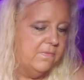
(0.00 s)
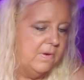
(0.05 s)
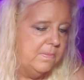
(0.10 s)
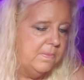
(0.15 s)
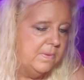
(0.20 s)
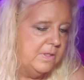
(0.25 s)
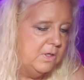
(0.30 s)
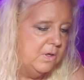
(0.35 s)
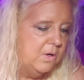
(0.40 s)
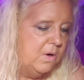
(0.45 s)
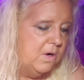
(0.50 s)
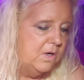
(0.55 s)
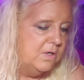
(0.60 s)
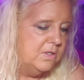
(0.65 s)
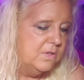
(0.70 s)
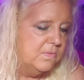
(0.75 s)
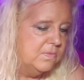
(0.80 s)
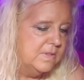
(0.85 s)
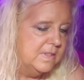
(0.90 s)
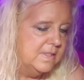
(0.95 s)
Open your
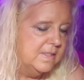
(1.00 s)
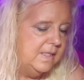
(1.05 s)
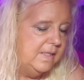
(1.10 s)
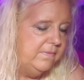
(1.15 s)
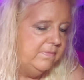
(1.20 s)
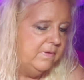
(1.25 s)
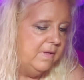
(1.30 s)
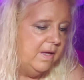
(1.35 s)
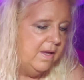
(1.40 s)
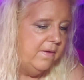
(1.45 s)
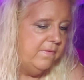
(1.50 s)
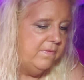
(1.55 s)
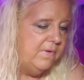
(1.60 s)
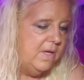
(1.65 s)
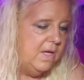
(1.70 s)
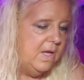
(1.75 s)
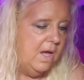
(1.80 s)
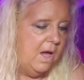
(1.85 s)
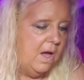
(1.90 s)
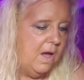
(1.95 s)
heart to receive love.
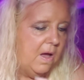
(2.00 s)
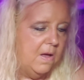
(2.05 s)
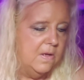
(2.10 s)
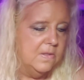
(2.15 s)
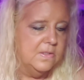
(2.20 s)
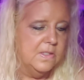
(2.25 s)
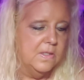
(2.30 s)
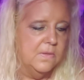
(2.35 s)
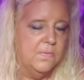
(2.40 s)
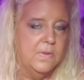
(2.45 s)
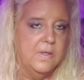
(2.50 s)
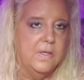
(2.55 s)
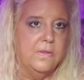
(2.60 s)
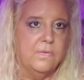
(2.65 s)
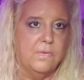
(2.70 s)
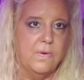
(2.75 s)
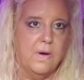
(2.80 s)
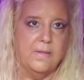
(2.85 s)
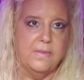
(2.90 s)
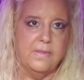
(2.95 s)
Also want to
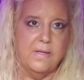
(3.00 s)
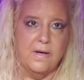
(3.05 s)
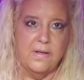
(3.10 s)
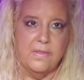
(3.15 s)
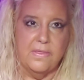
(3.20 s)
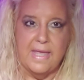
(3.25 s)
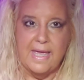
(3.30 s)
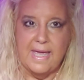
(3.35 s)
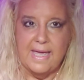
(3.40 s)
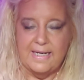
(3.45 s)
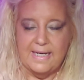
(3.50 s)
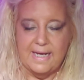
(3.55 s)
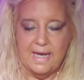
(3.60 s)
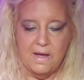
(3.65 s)
throw out there that